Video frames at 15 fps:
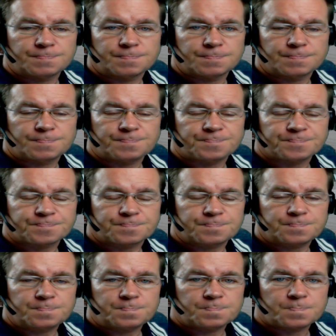
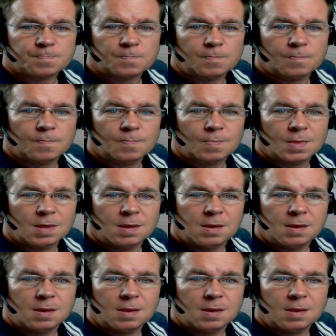(silence)